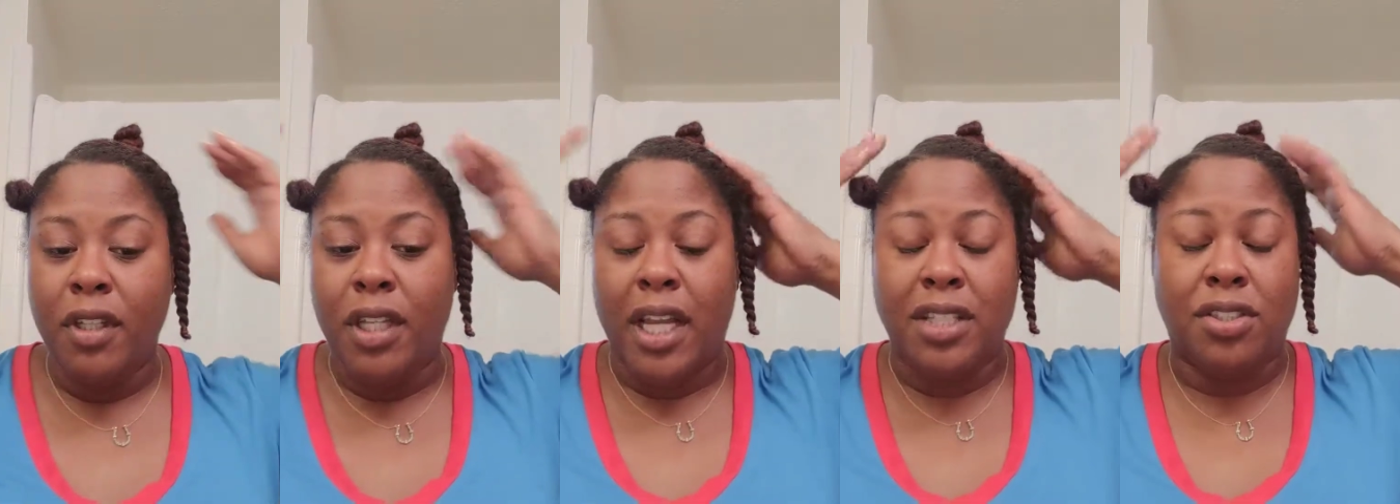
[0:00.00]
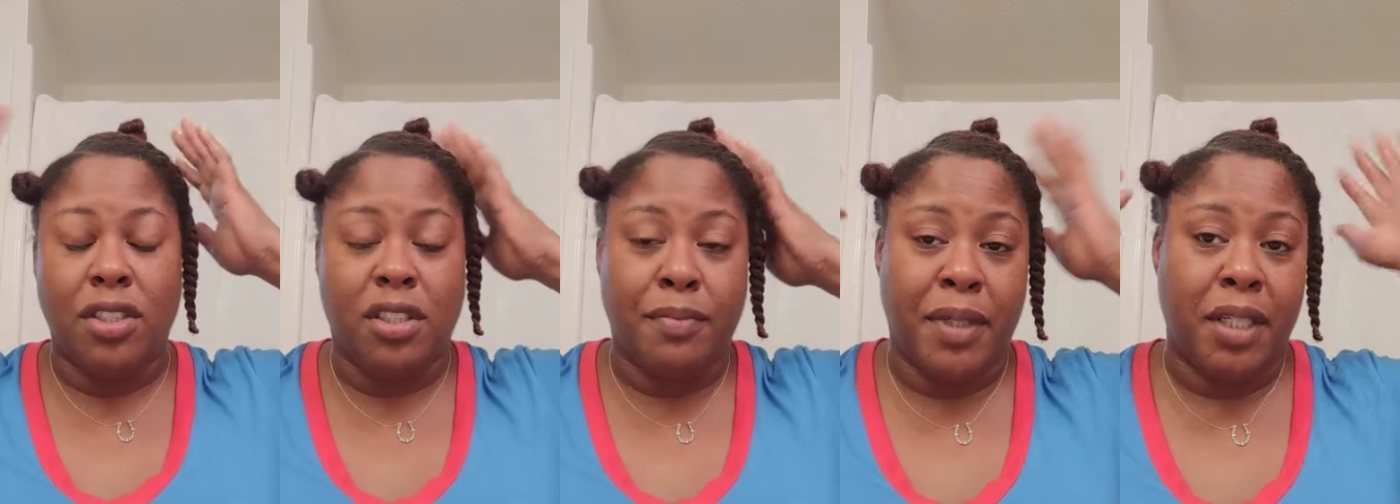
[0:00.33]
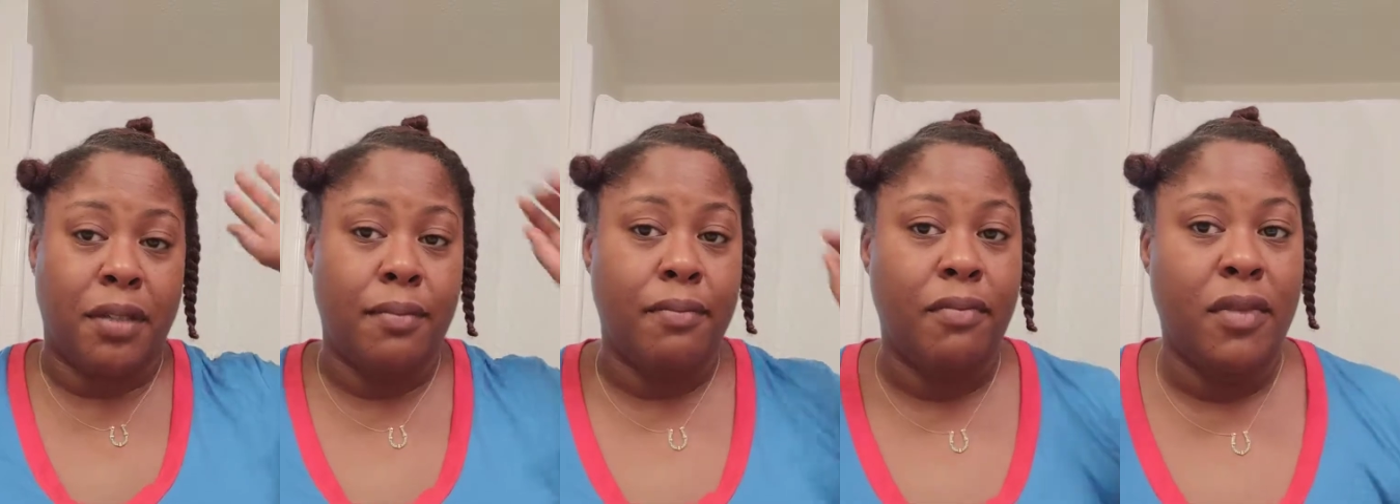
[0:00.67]
That's just
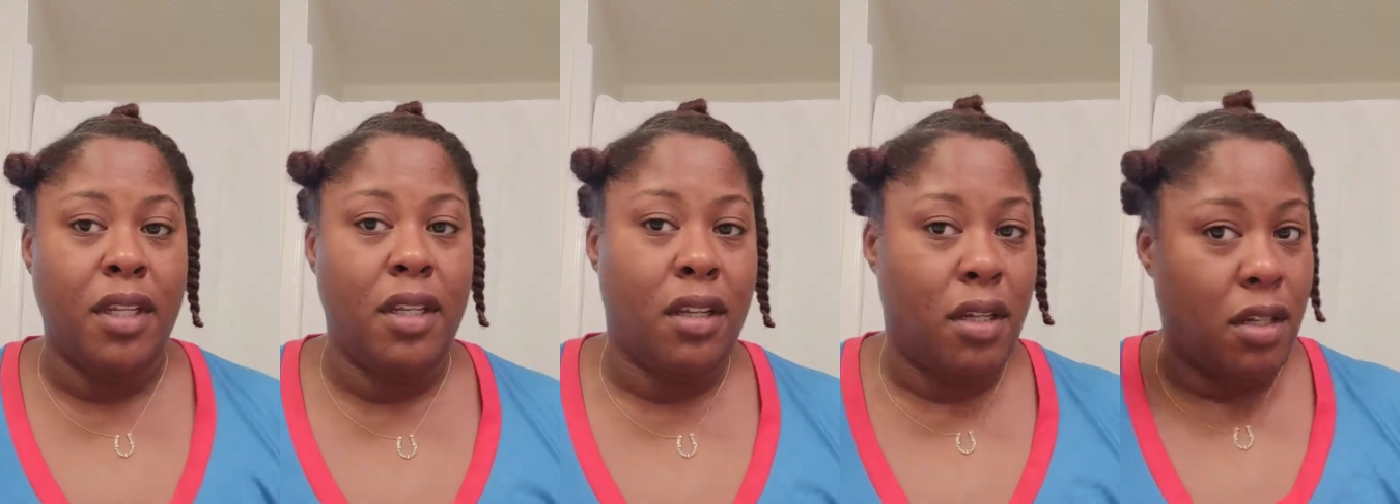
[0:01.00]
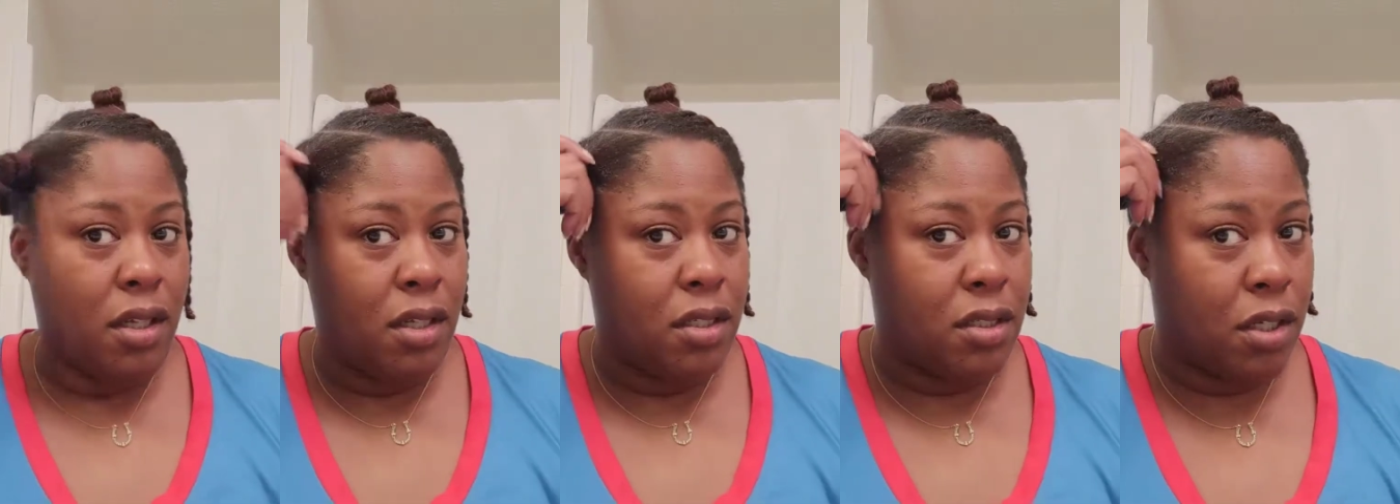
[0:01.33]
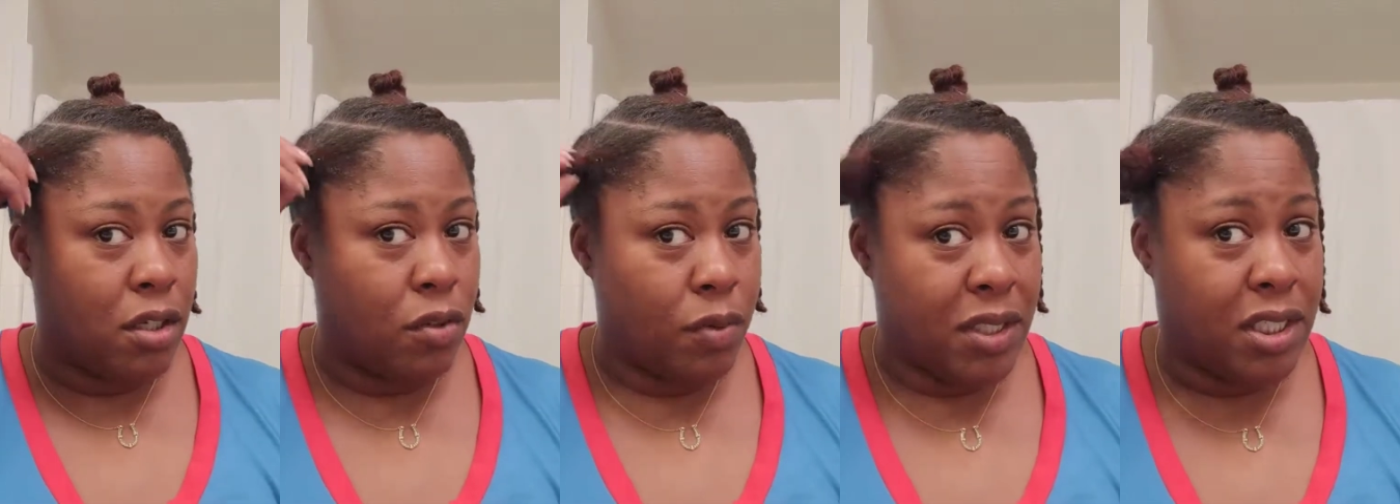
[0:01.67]
me.
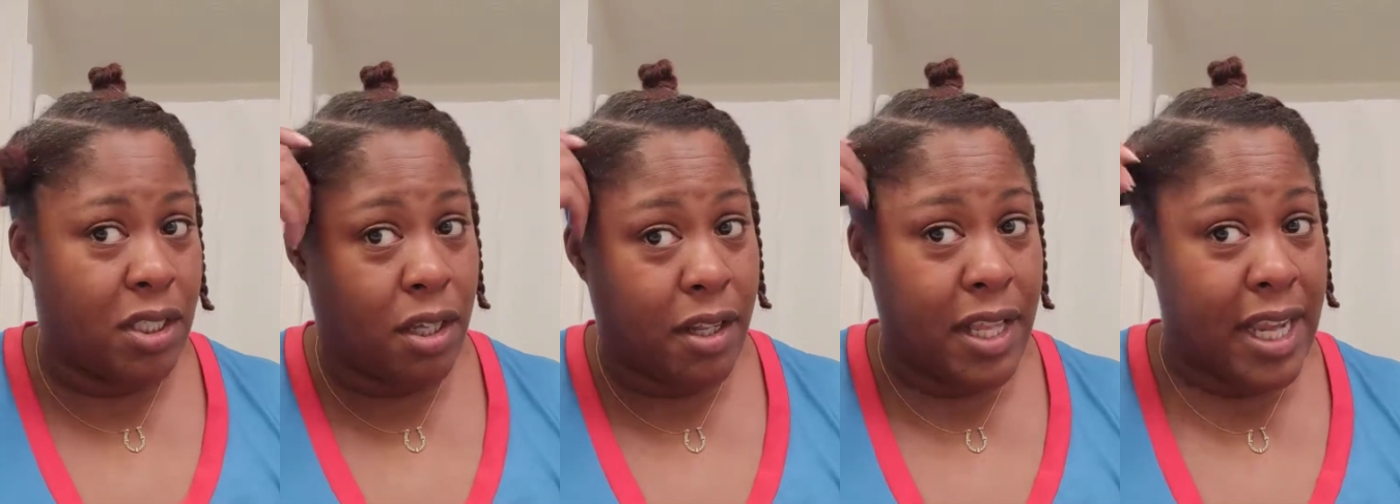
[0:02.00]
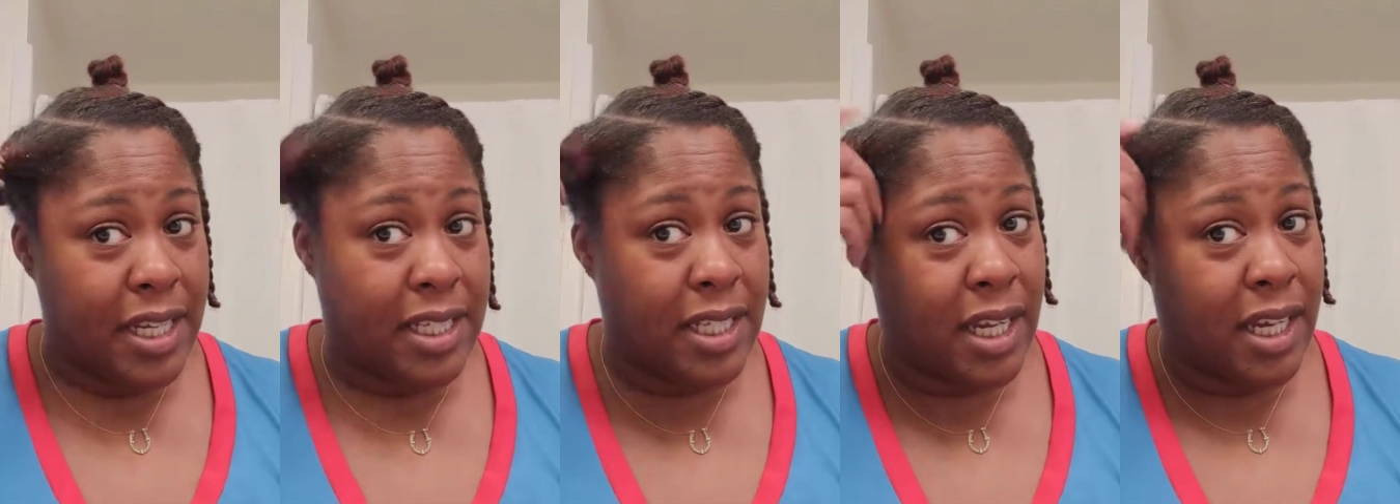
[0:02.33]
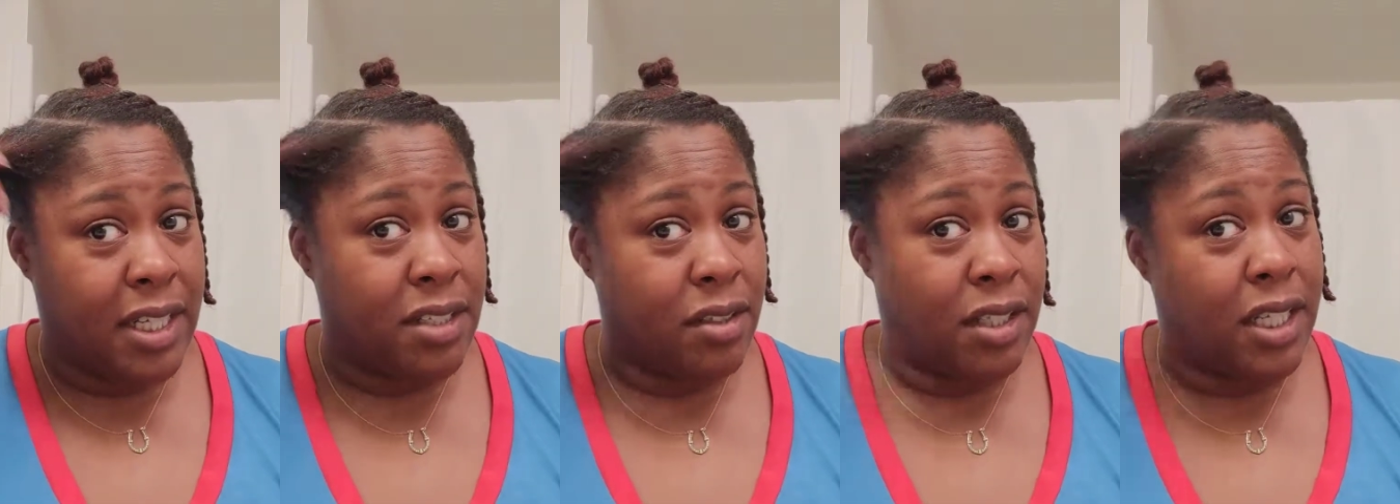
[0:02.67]
So we saw that
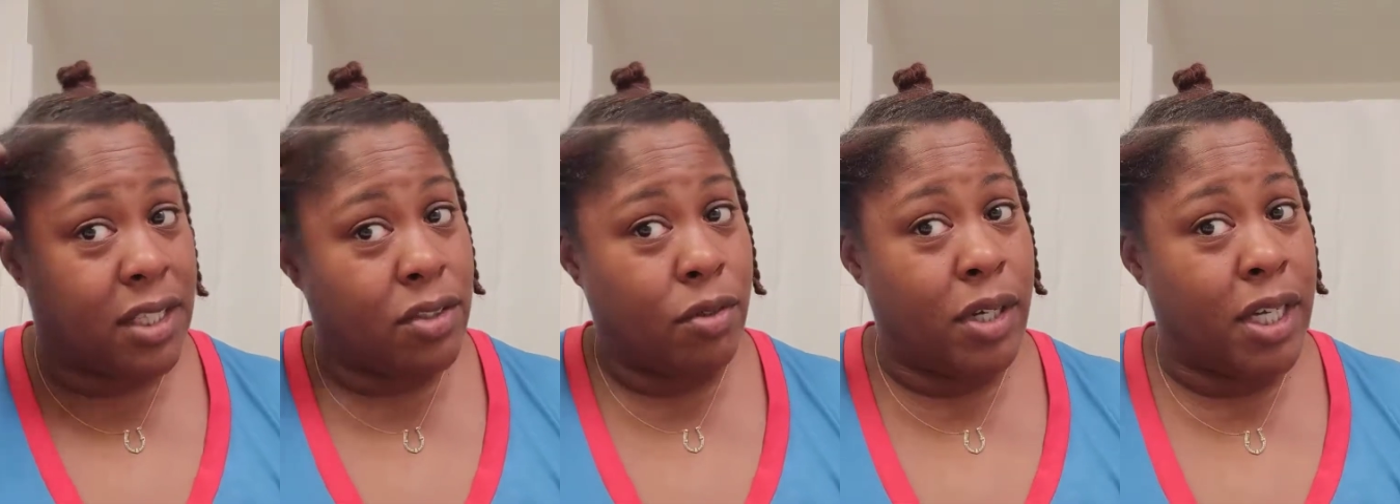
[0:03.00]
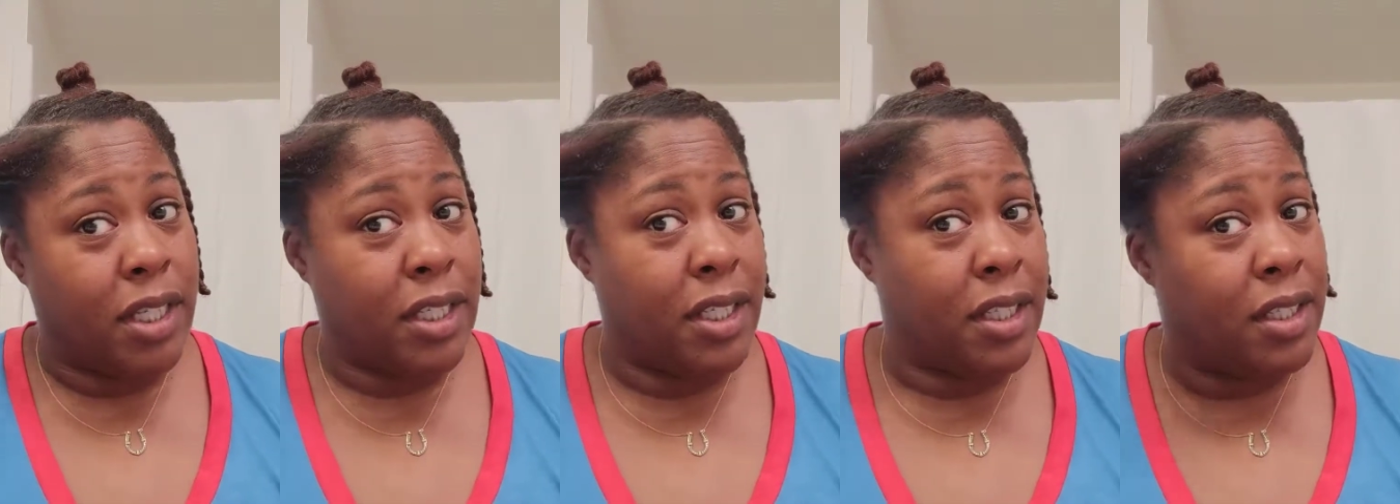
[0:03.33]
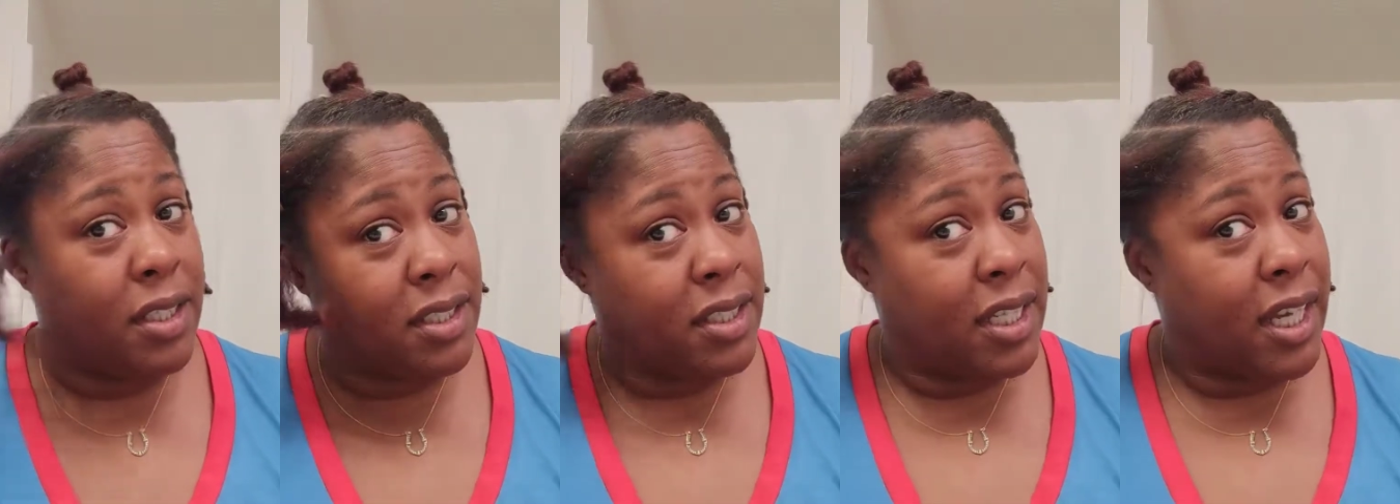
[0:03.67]
side, so let's go ahead and get
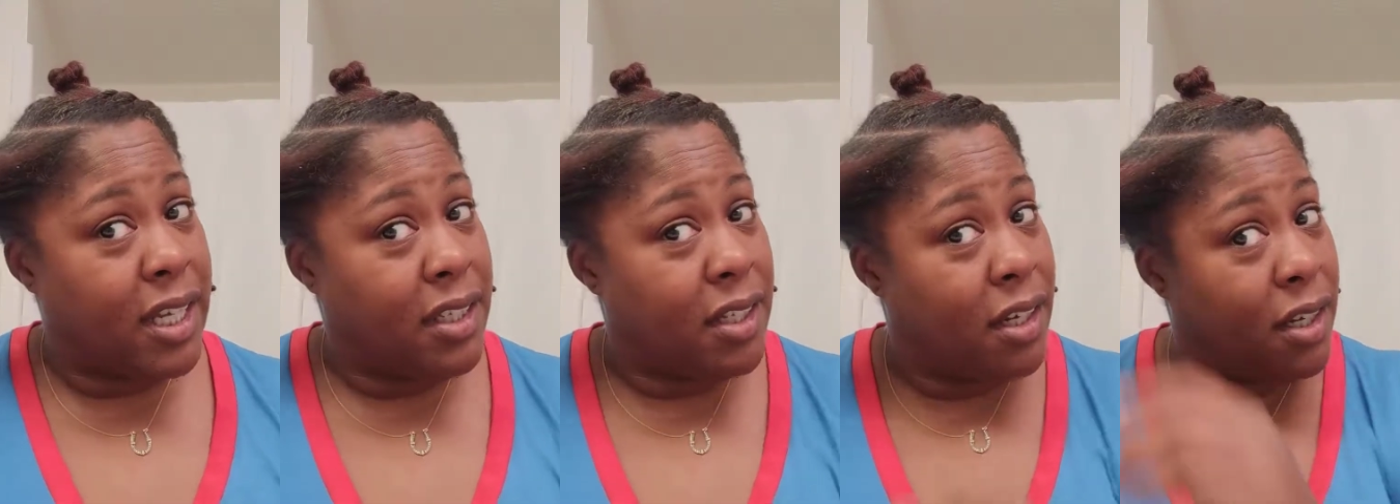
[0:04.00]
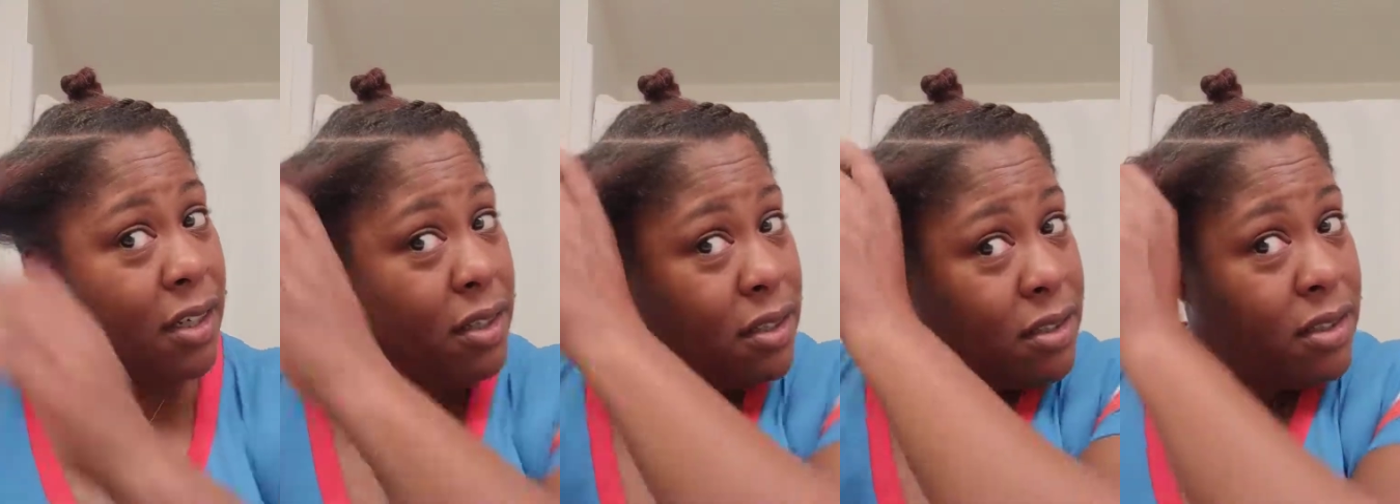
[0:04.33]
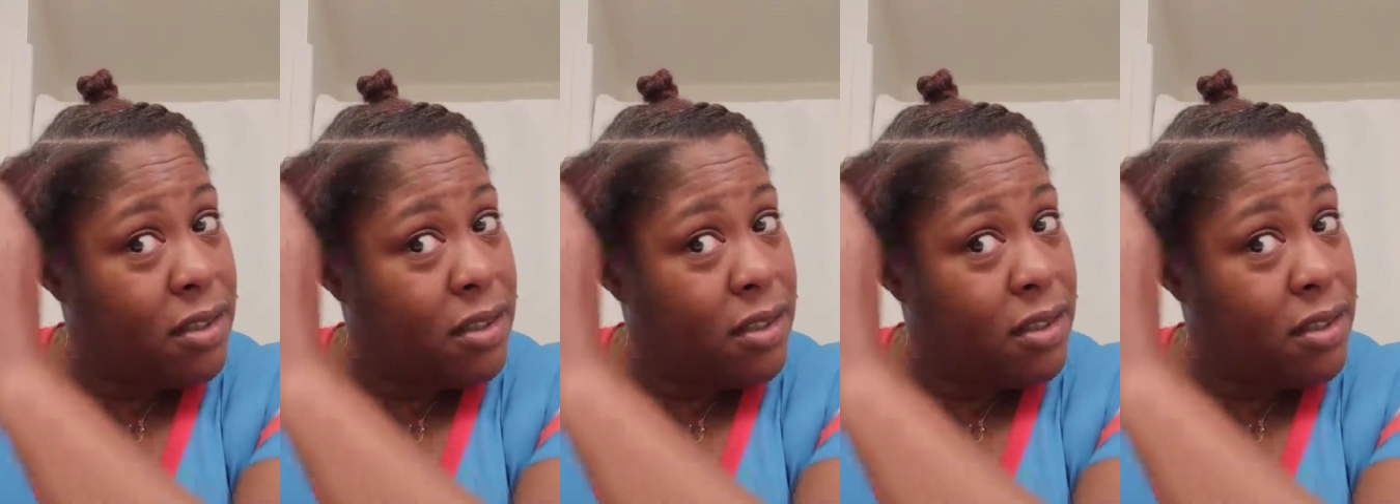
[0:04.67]
this side done,